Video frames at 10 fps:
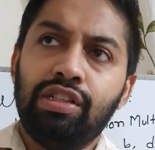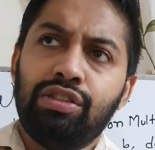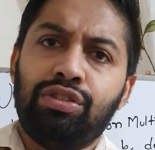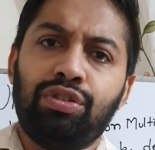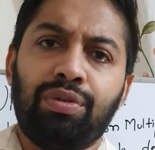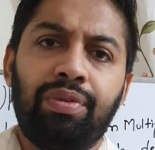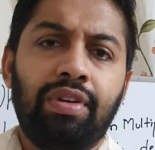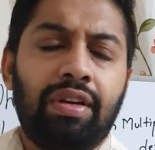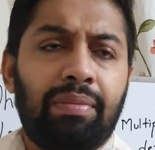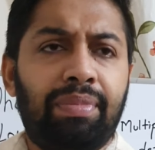So
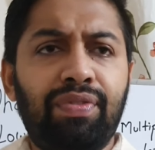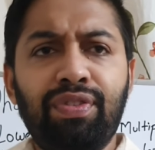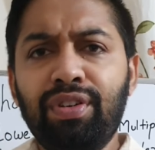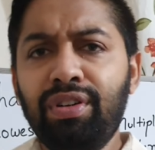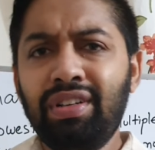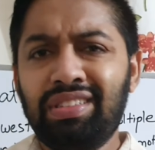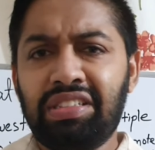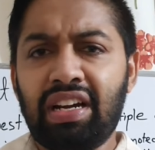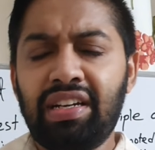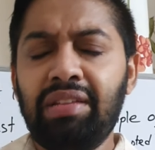before
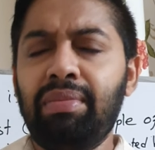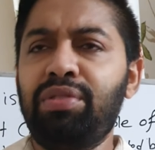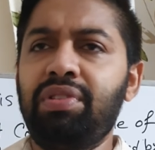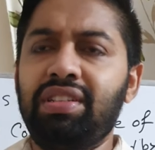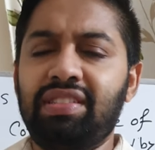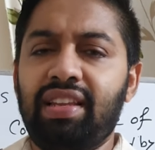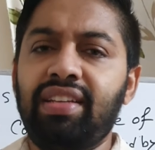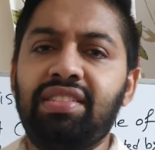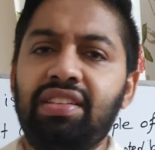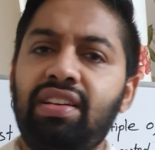starting my today's
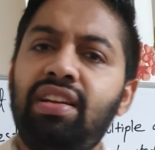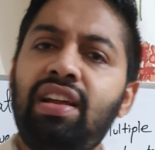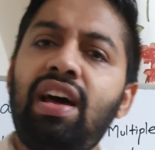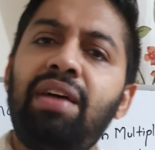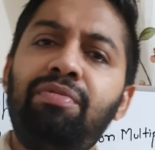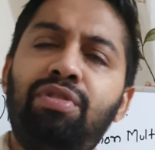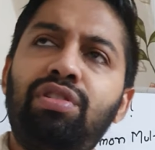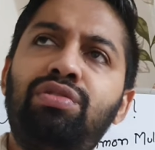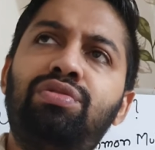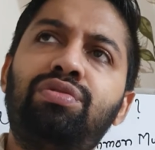lecture, I'm
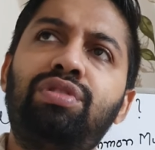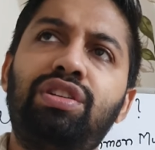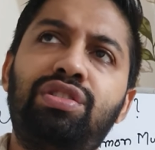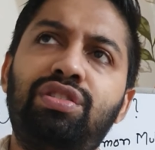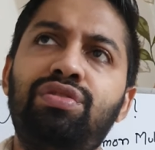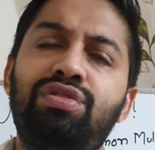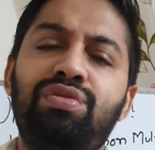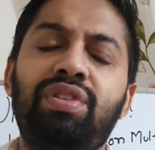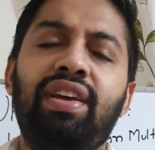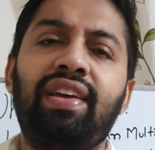going to introduce
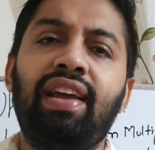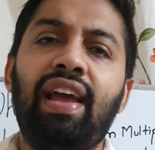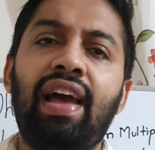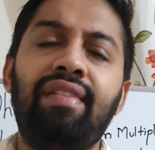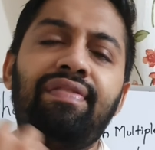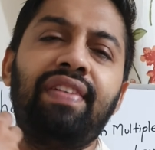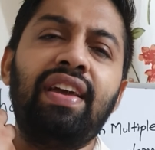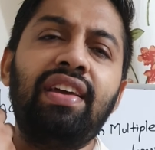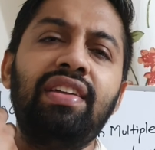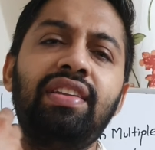today a
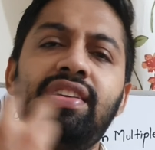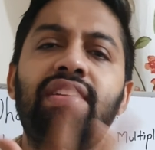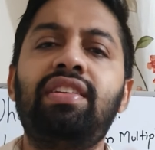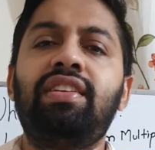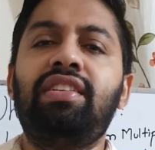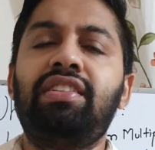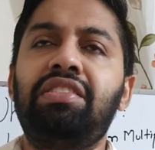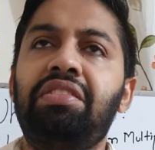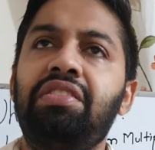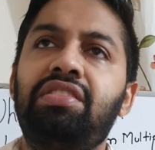very
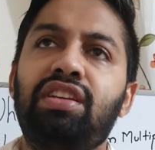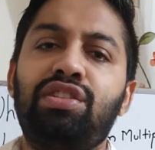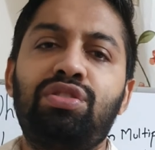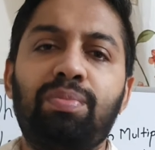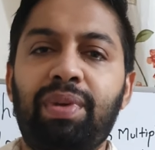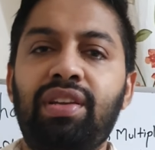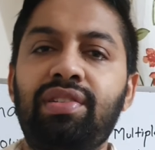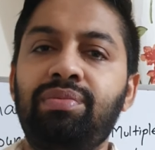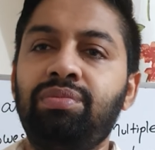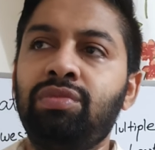interesting topic.
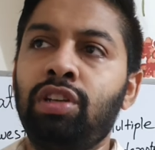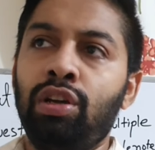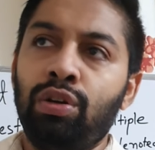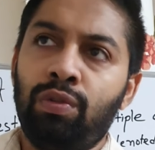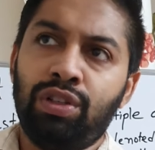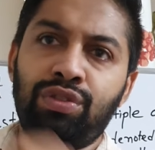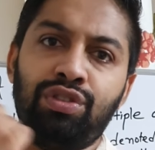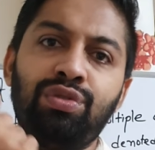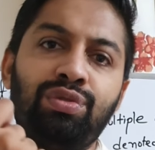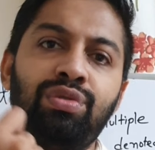What we
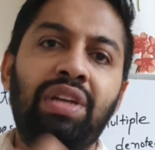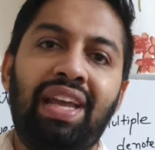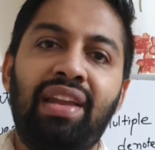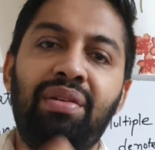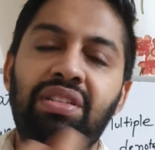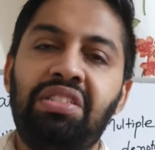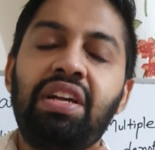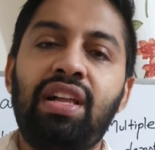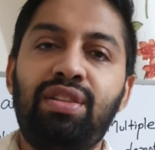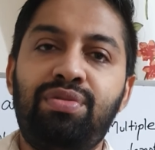do in our
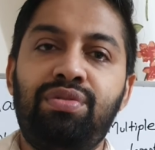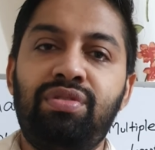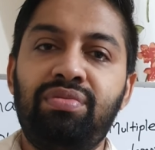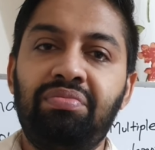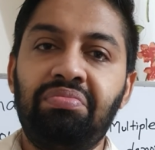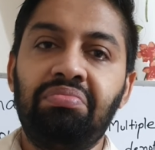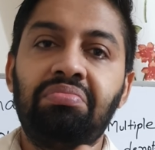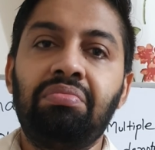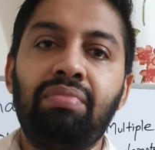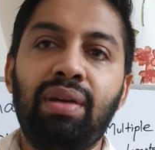childhood
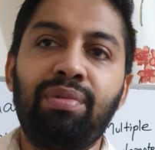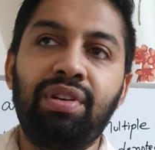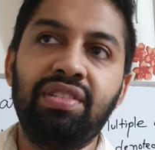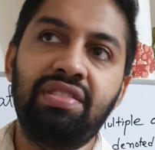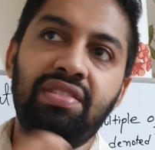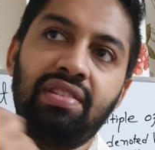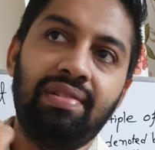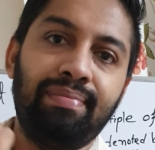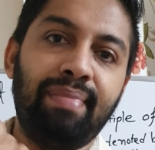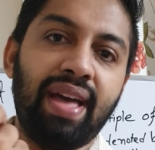memories,
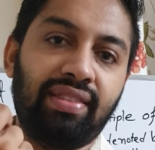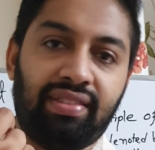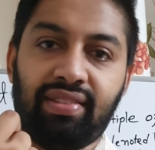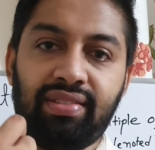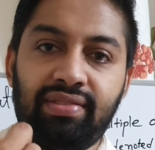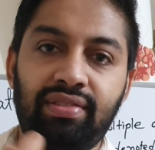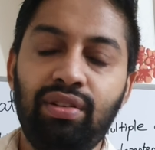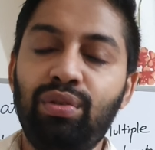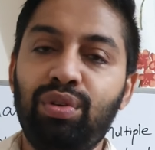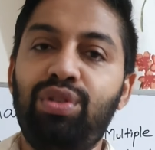math,
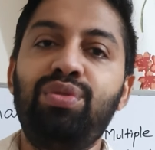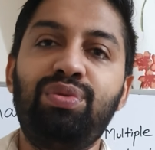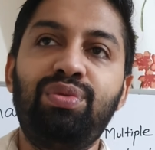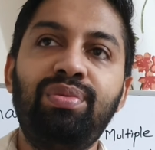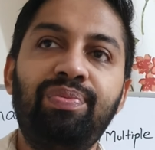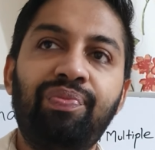we do